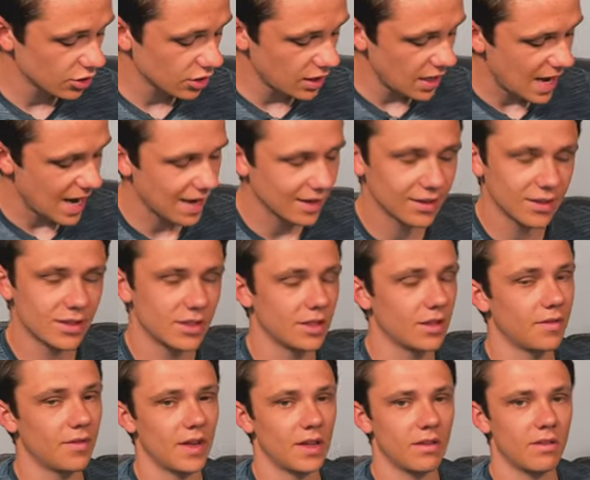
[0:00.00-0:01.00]
going to act as a
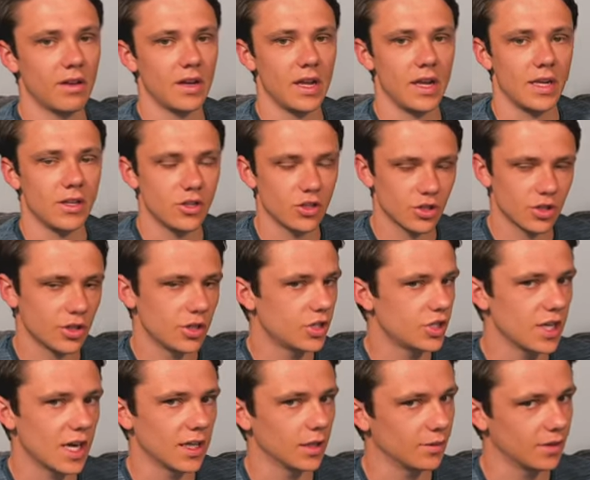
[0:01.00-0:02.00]
defender in here, just going to
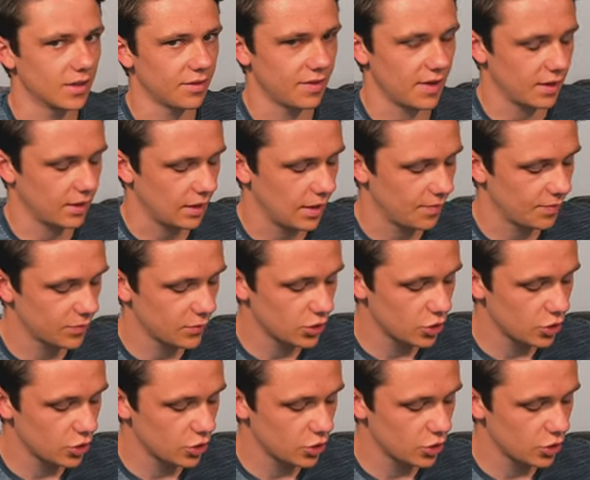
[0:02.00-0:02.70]
shadow a defender,